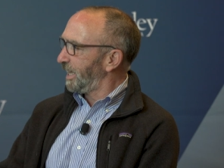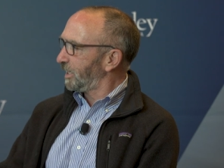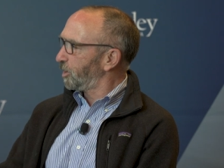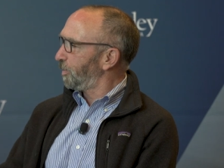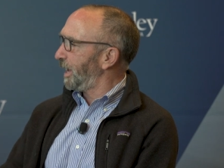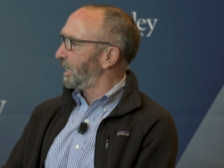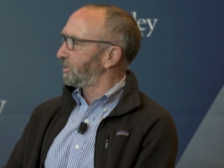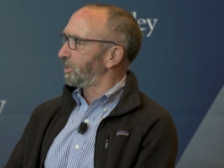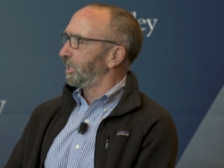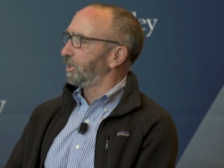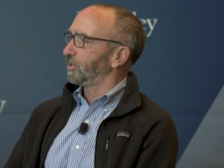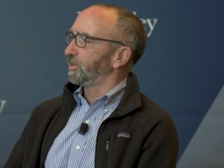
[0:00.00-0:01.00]
debt
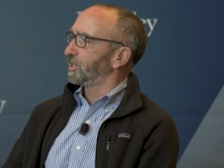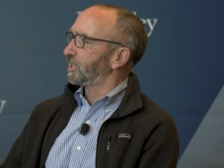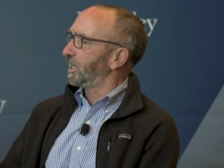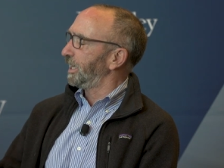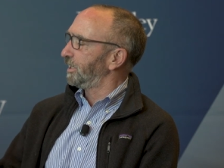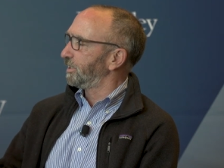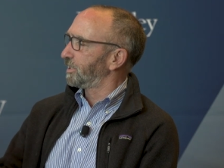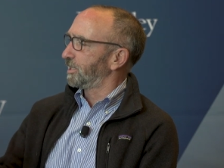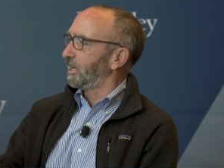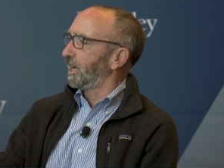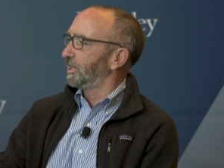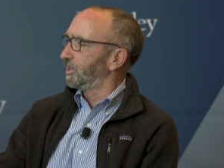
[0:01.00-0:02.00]
capacity or the state's
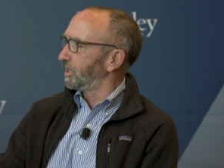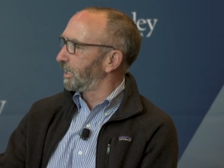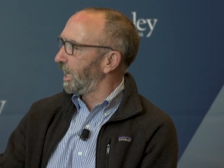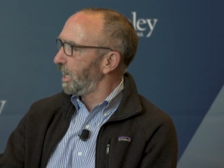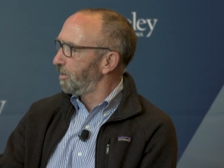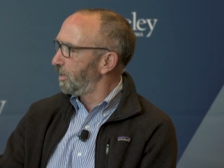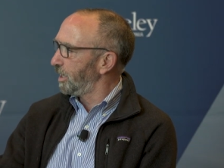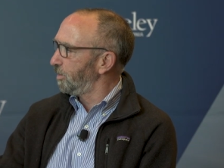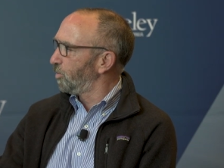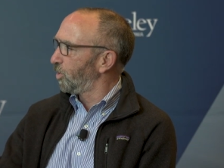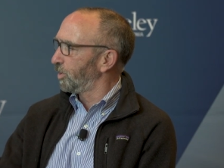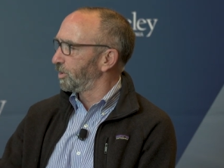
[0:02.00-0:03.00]
not in the game
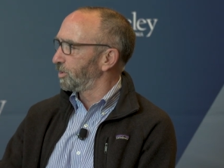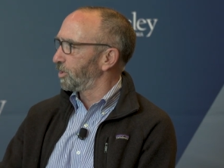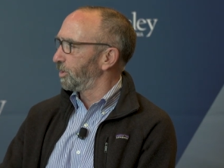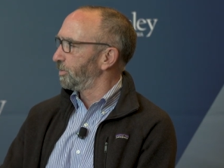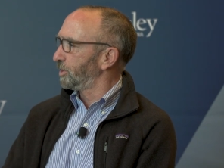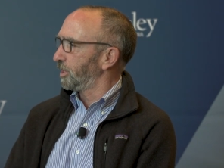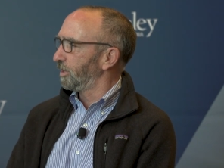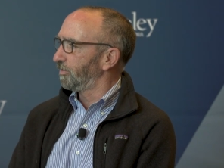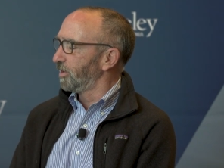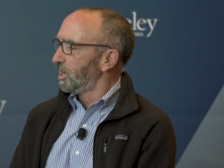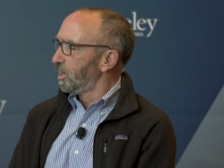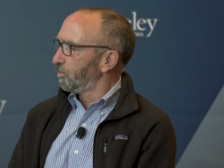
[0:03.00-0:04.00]
anymore in terms
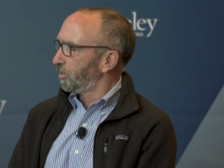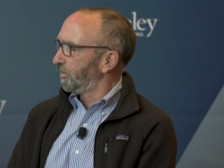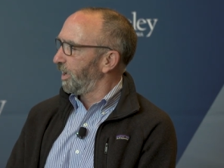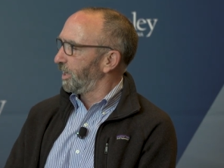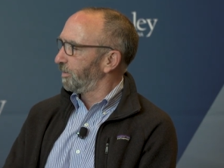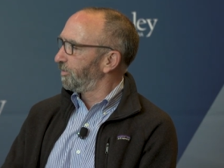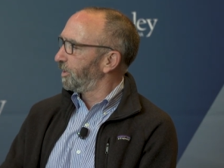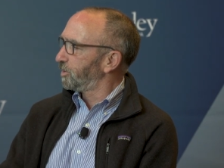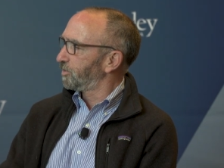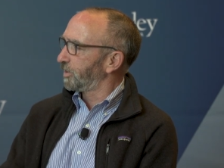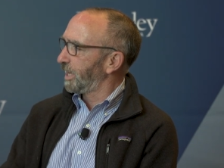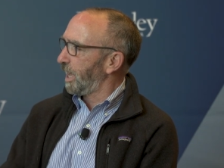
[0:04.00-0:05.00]
of providing
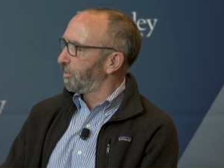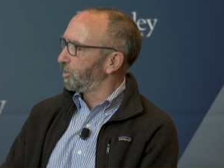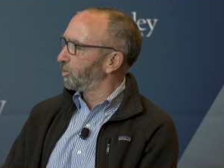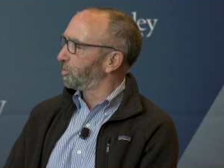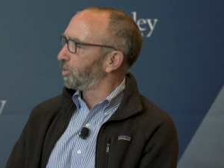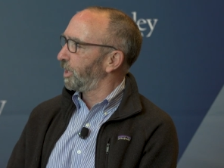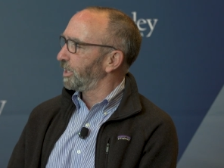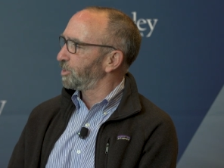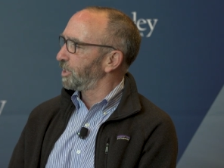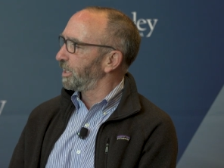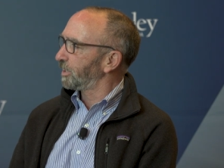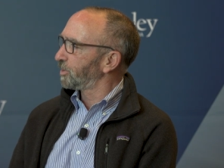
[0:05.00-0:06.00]
funds for capital
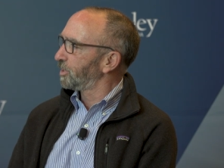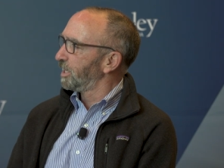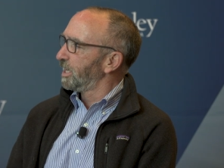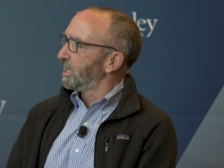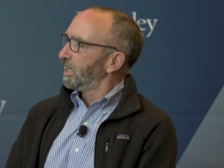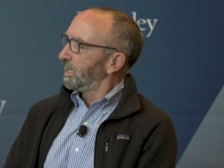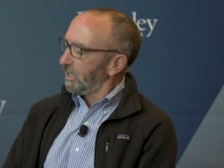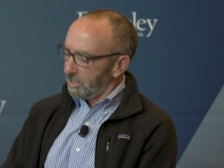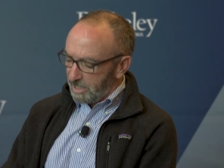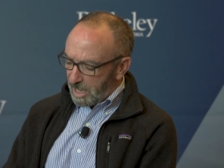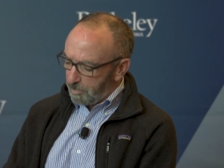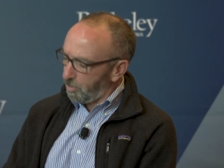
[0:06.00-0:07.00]
projects.
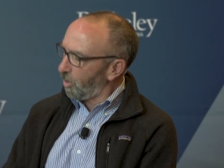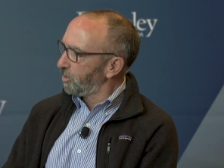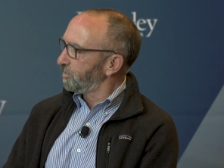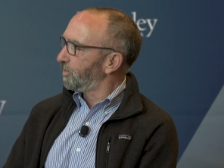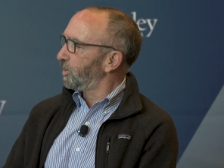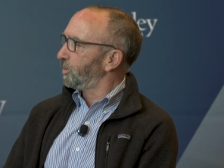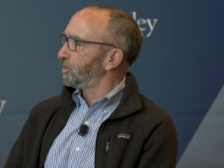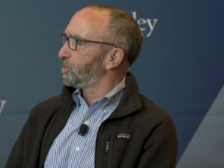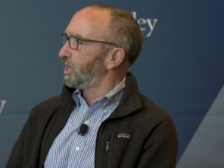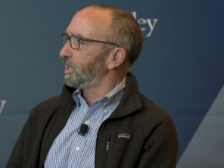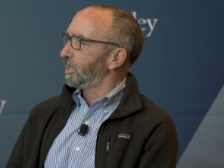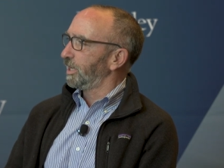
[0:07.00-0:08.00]
Is that part of our
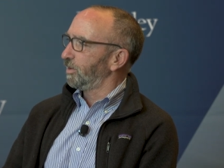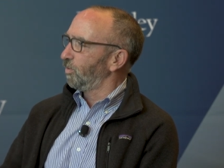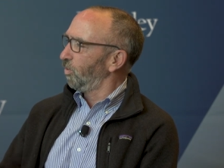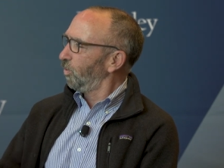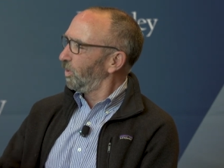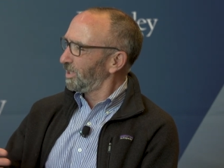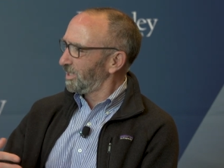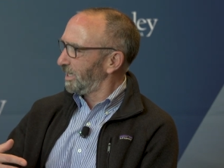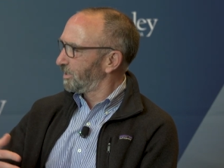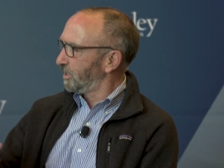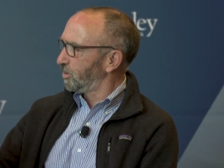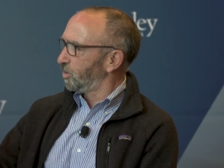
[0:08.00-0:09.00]
agenda? And what's
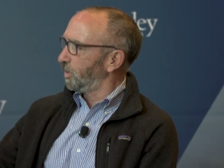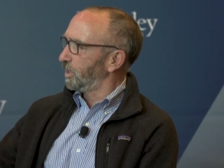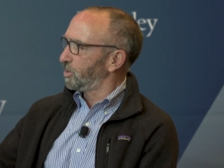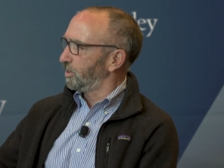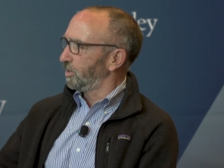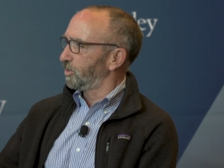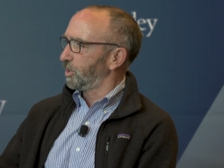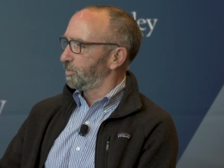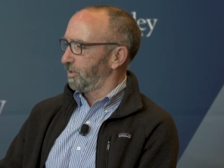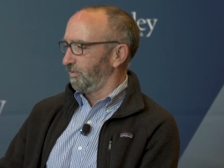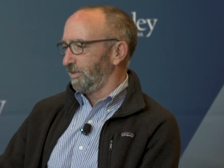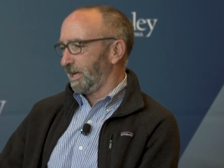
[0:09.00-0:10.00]
that situation in
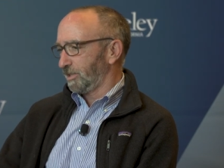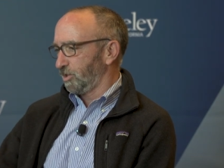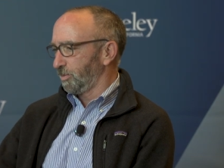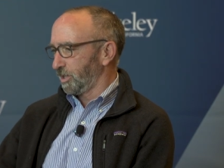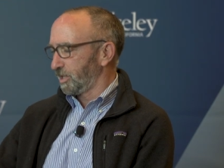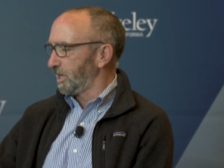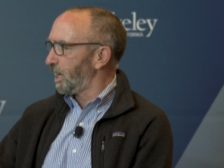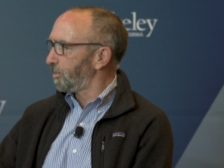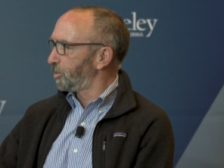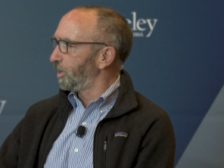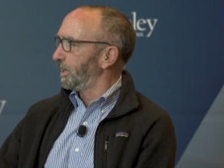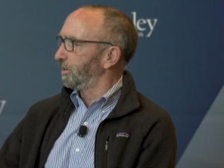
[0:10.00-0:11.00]
terms of not so much the
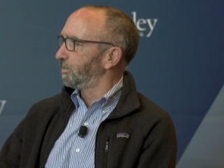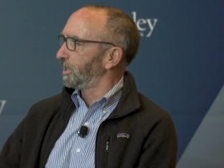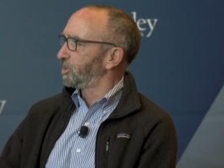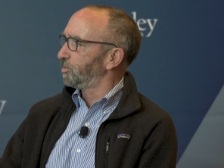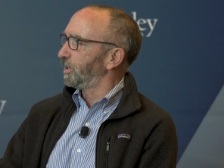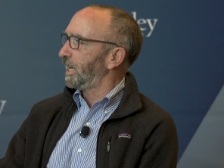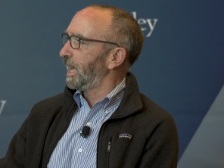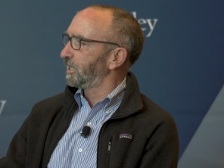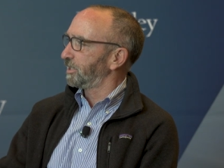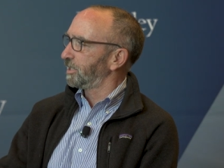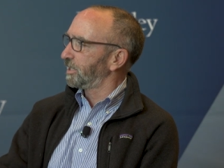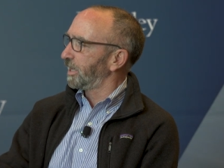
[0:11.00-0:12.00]
operating budget, but
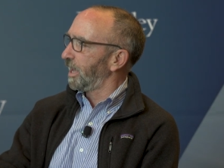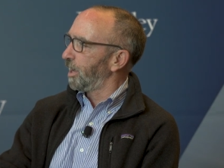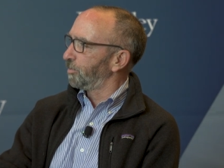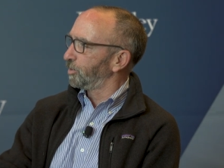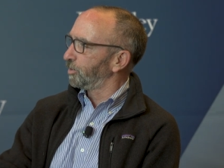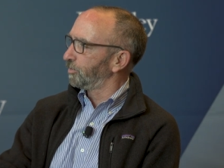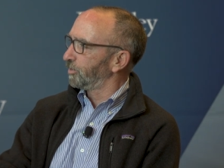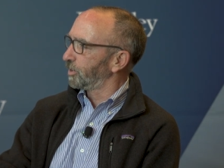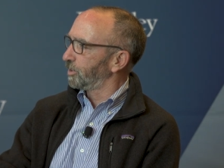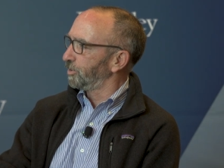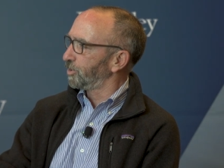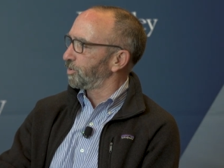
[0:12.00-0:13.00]
access to capital for
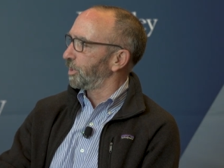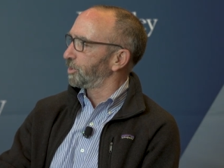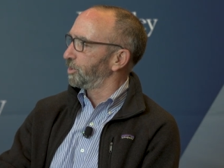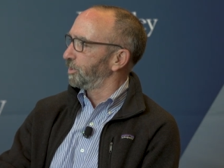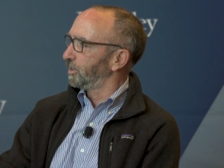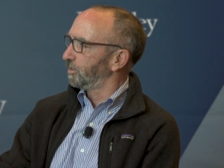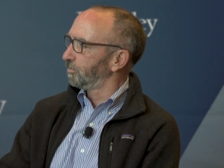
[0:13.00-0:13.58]
construction